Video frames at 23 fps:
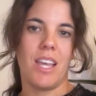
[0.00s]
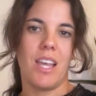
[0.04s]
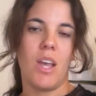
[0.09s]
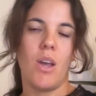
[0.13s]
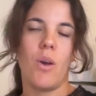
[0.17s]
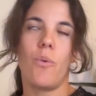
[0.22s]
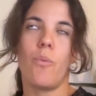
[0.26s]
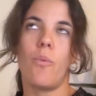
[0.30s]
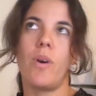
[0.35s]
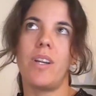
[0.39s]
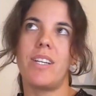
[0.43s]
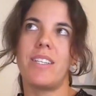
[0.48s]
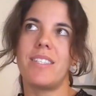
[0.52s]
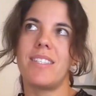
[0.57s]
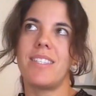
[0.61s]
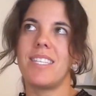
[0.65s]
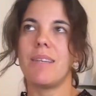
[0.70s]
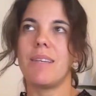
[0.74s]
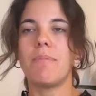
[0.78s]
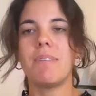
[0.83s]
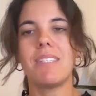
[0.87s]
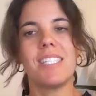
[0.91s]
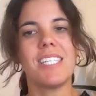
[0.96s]
What is
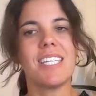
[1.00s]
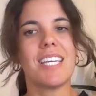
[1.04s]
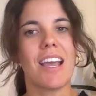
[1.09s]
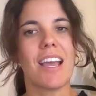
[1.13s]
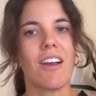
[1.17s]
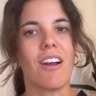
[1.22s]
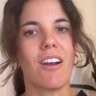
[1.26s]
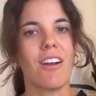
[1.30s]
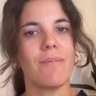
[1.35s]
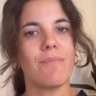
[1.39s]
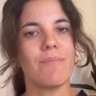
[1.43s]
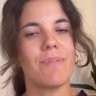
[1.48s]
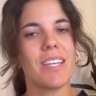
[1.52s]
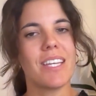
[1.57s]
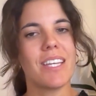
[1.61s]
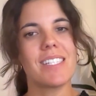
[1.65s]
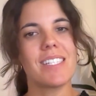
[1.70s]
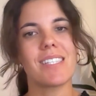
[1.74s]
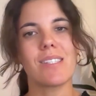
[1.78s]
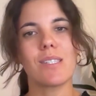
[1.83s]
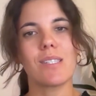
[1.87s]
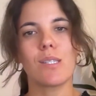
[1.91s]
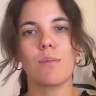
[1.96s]
CBT-AR? It
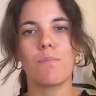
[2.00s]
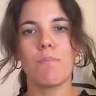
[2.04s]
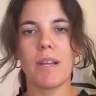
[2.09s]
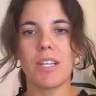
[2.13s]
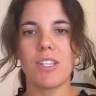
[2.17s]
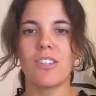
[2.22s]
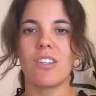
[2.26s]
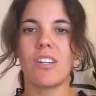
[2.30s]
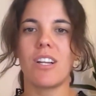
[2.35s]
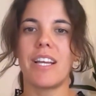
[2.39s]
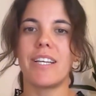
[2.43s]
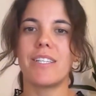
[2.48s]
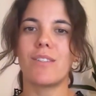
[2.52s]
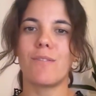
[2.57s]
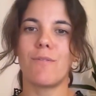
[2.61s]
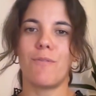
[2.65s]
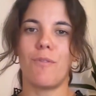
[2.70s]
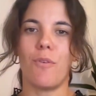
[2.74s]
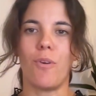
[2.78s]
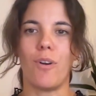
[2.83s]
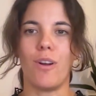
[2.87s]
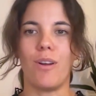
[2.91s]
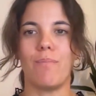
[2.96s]
is a specialized
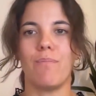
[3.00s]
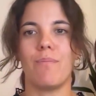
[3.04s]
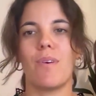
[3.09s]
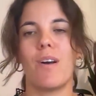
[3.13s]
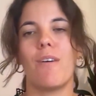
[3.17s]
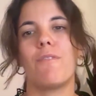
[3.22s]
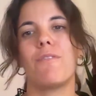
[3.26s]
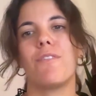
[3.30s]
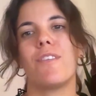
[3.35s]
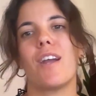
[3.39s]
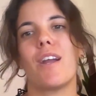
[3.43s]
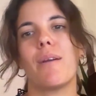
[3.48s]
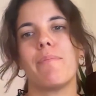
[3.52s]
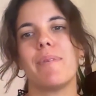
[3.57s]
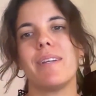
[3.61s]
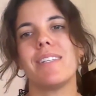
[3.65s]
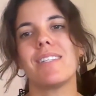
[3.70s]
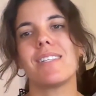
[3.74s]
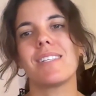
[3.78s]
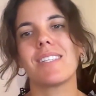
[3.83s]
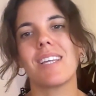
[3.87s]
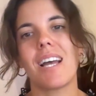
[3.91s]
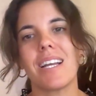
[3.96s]
form of therapy
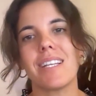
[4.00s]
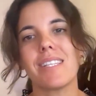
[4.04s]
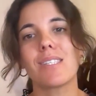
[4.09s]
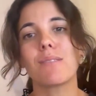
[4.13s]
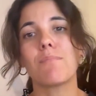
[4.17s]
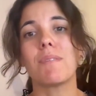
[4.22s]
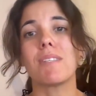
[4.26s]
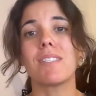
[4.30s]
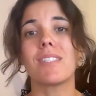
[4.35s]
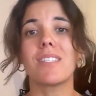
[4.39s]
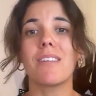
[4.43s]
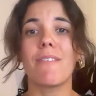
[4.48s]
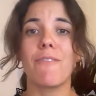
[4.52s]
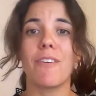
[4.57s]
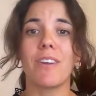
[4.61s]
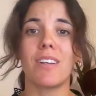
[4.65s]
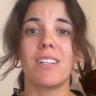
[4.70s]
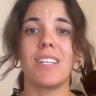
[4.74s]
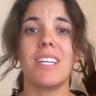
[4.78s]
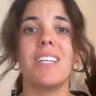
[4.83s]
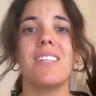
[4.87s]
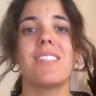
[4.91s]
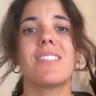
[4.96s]
designed
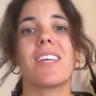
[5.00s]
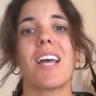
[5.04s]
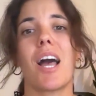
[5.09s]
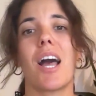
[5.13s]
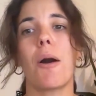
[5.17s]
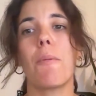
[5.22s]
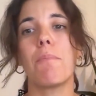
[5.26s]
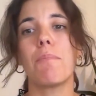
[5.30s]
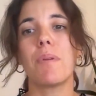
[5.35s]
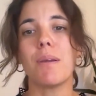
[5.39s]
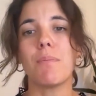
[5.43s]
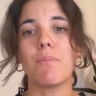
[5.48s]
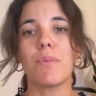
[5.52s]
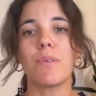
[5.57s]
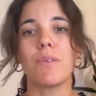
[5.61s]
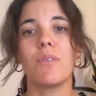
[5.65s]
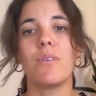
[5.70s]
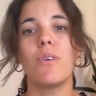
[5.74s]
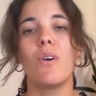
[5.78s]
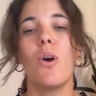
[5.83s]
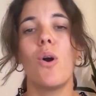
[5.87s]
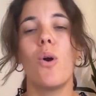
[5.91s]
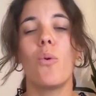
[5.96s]
specifically to help
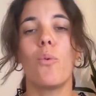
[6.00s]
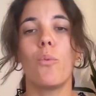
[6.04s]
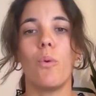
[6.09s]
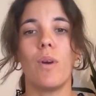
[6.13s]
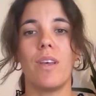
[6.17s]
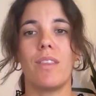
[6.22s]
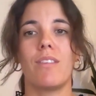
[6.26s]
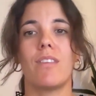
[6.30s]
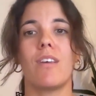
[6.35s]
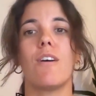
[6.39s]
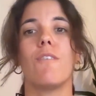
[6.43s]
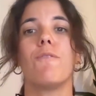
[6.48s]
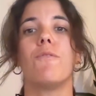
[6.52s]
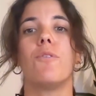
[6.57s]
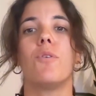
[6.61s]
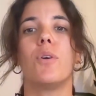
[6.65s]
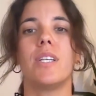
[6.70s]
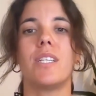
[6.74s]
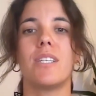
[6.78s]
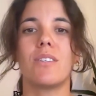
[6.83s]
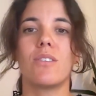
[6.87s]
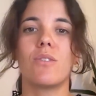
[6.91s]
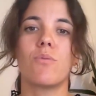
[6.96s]
people with
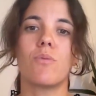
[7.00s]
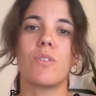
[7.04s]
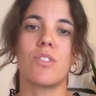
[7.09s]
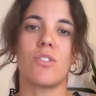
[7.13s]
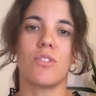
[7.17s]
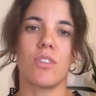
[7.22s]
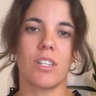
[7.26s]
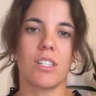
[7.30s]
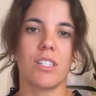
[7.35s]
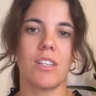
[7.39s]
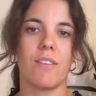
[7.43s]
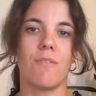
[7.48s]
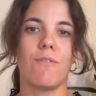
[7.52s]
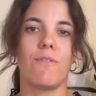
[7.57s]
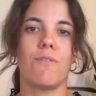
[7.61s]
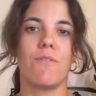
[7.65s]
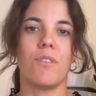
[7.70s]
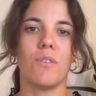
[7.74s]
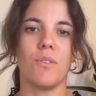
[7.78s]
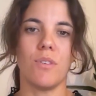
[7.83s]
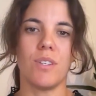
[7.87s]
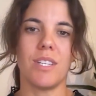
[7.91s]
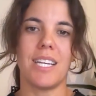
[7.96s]
Avoidant Restrictive
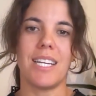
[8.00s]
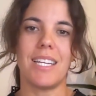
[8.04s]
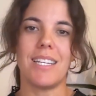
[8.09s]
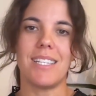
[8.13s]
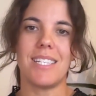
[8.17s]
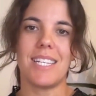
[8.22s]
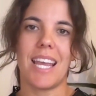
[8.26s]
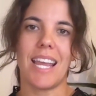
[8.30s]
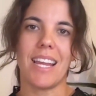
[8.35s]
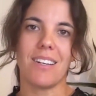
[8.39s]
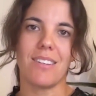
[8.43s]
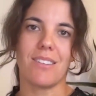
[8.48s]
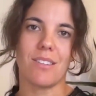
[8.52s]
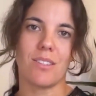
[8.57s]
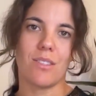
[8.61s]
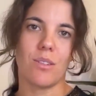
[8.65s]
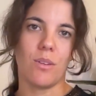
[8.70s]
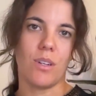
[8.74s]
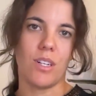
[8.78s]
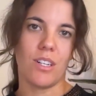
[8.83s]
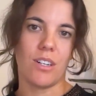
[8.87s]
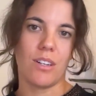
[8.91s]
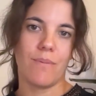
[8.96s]
Food Intake
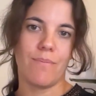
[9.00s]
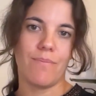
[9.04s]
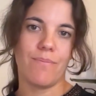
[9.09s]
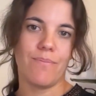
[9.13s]
Disorder.